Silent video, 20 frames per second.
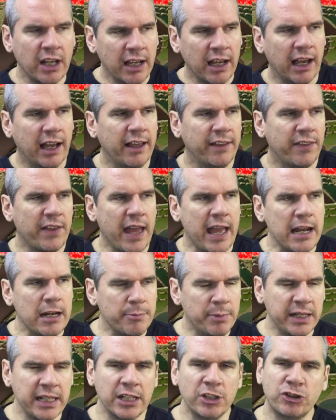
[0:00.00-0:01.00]
that
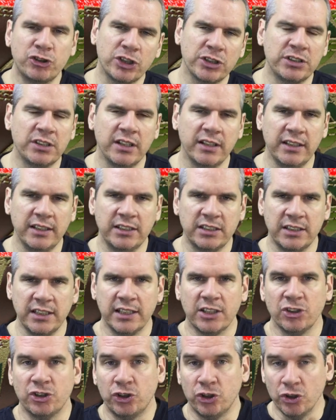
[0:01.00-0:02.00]
anybody interested in these
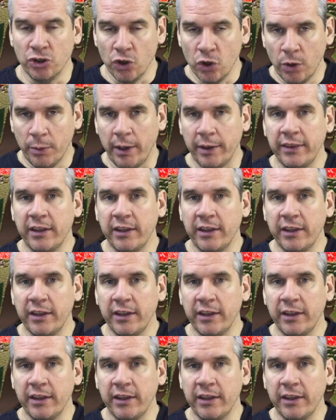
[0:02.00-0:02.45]
sneakers should know about.